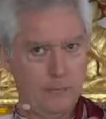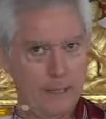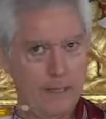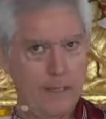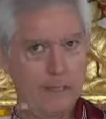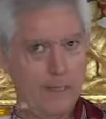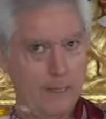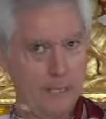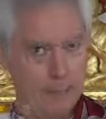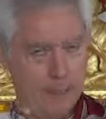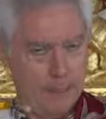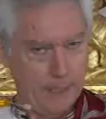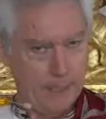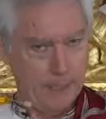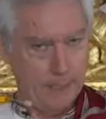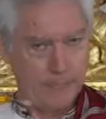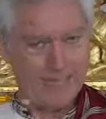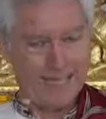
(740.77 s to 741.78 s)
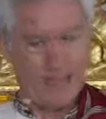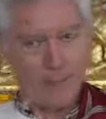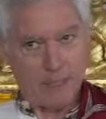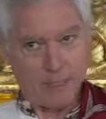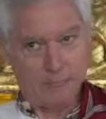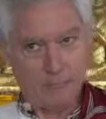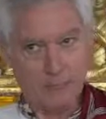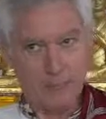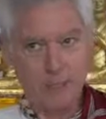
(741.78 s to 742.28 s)
I think many people,
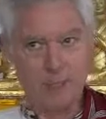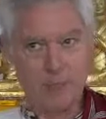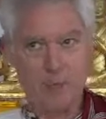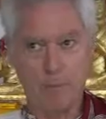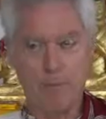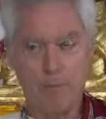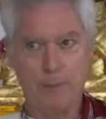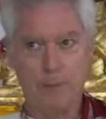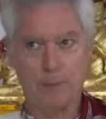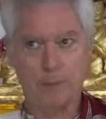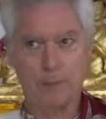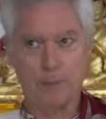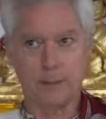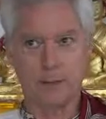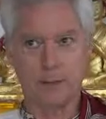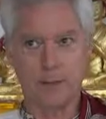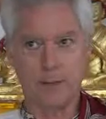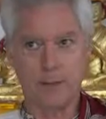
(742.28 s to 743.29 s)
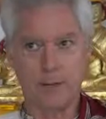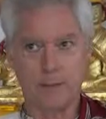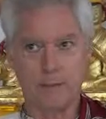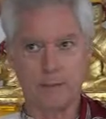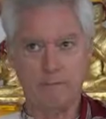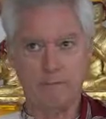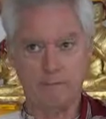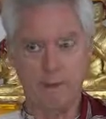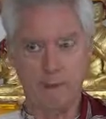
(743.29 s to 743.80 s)
70% of Americans are
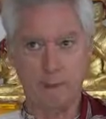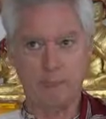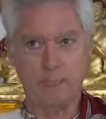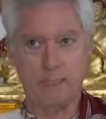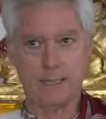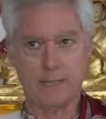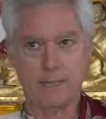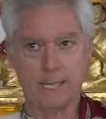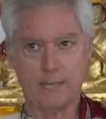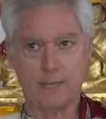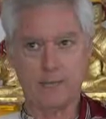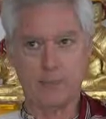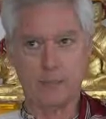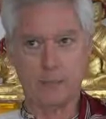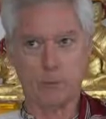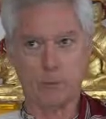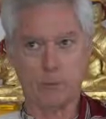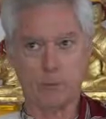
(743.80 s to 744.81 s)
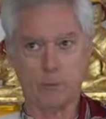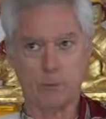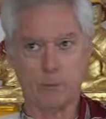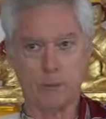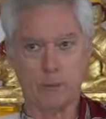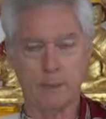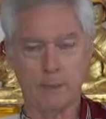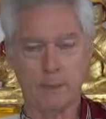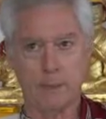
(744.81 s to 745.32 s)
very, very dissatisfied with
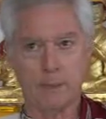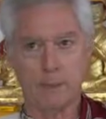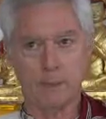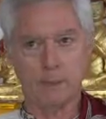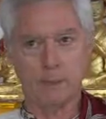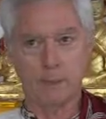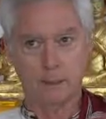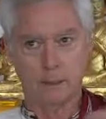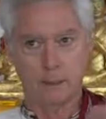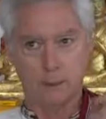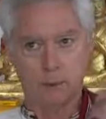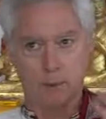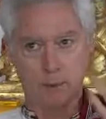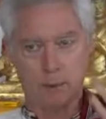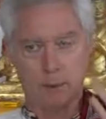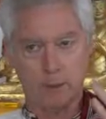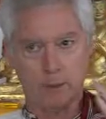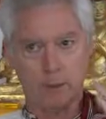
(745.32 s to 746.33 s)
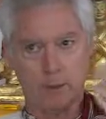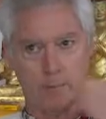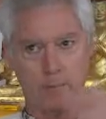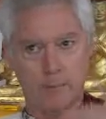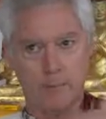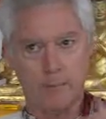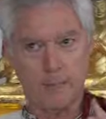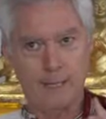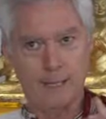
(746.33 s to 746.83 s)
Trump, with Donald
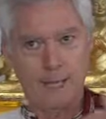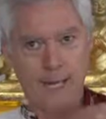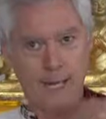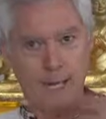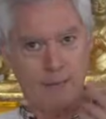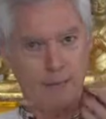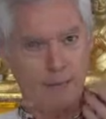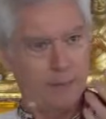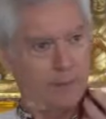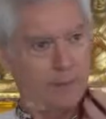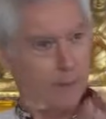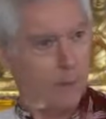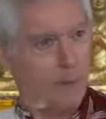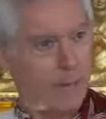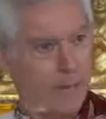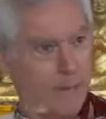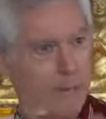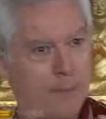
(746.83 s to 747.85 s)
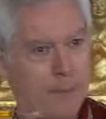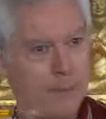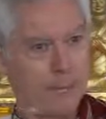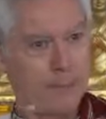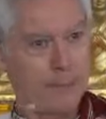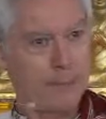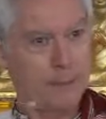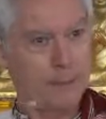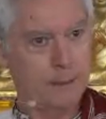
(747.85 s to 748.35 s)
Trump. I think they don't
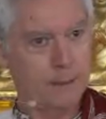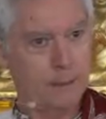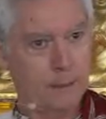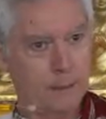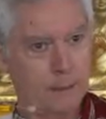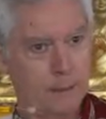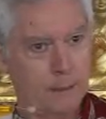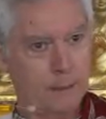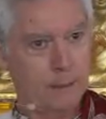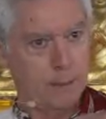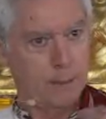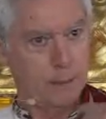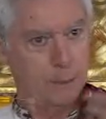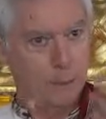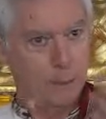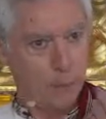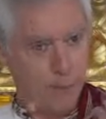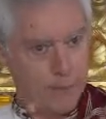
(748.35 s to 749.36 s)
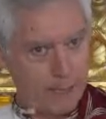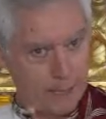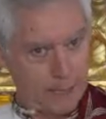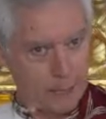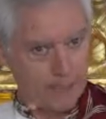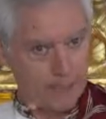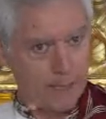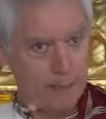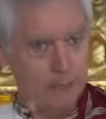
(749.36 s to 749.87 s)
empathize with the way he
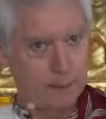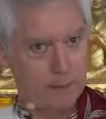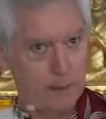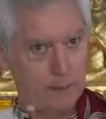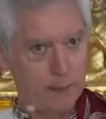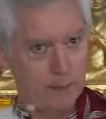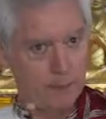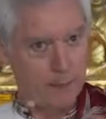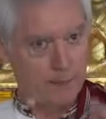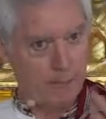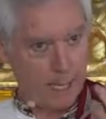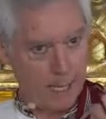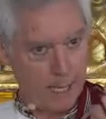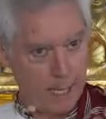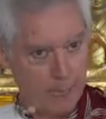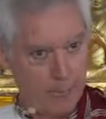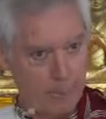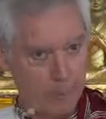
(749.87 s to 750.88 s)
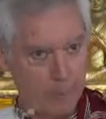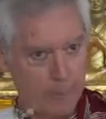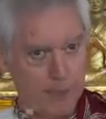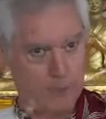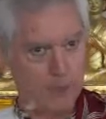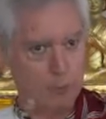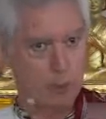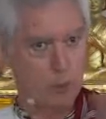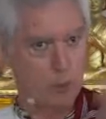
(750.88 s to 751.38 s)
speaks, the way he behaves, what
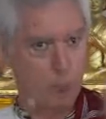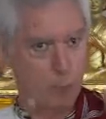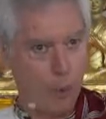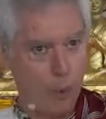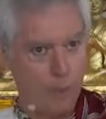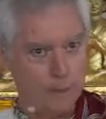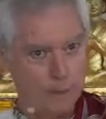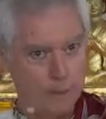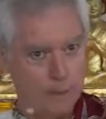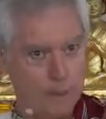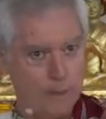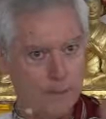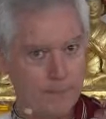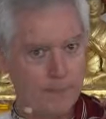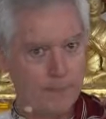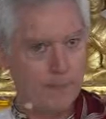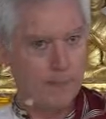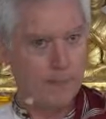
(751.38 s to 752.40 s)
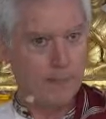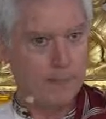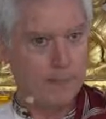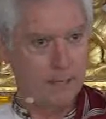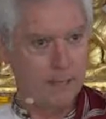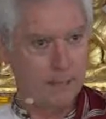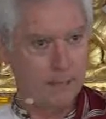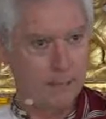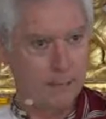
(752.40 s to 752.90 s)
he seems to want.
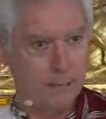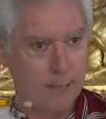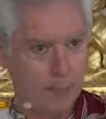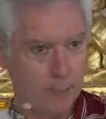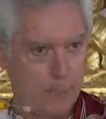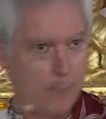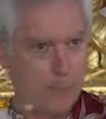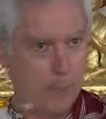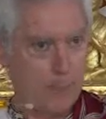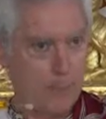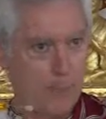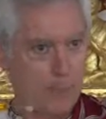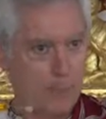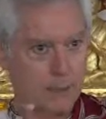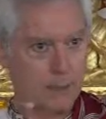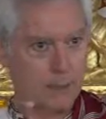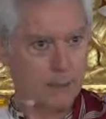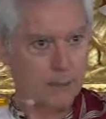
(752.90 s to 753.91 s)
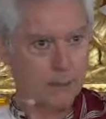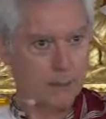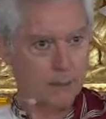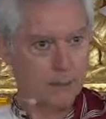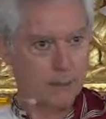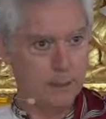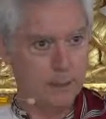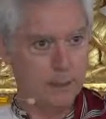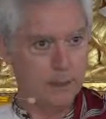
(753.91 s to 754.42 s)
They find it perhaps repugnant,
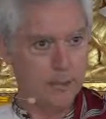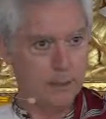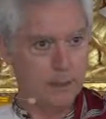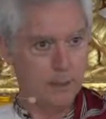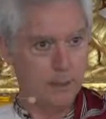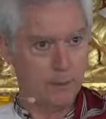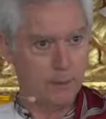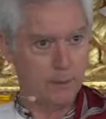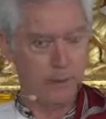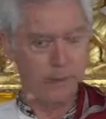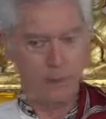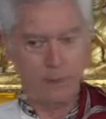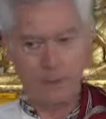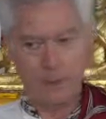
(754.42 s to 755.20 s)
his behavior.